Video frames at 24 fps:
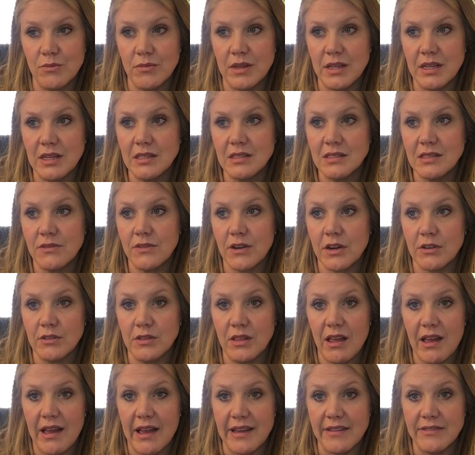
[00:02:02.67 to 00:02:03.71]
minutes of our
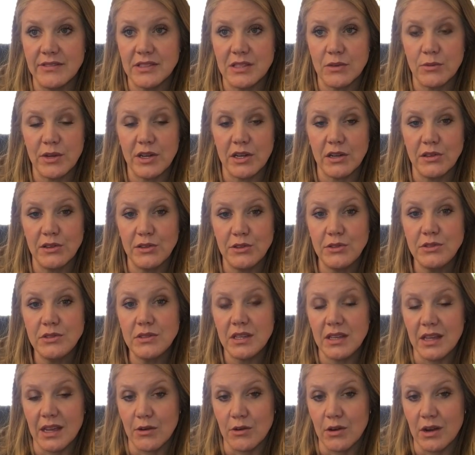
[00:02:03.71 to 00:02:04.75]
lives that we are
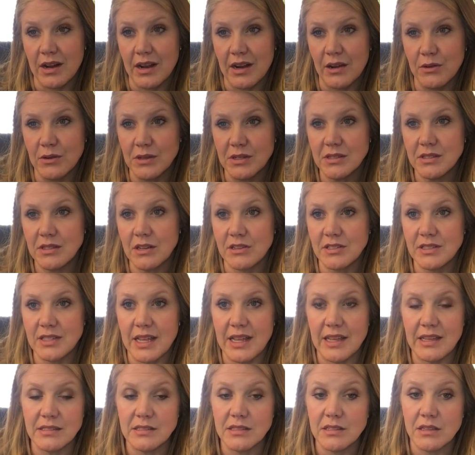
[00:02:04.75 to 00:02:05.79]
losing our hours, our
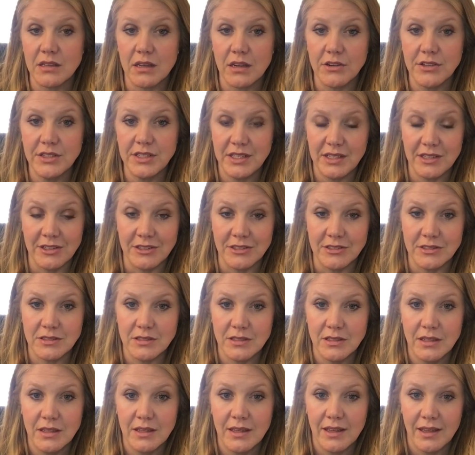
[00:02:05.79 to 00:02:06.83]
days, our years,
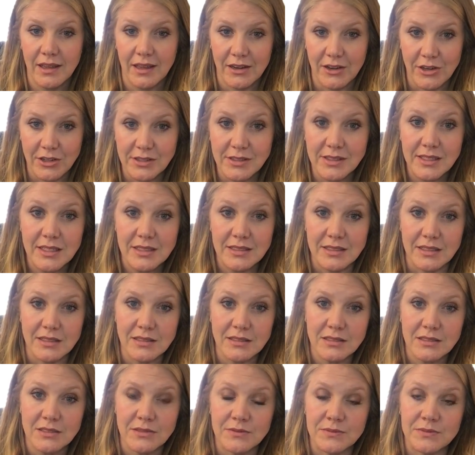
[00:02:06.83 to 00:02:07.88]
and our
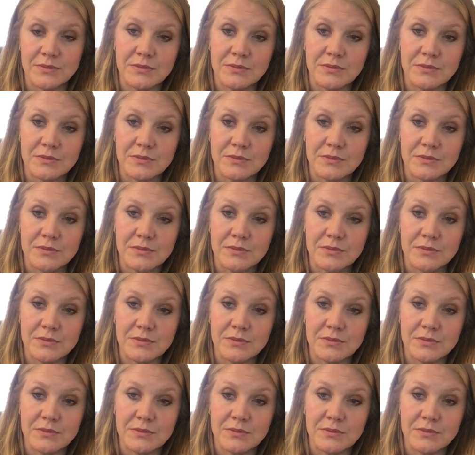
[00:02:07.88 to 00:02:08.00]
seasons.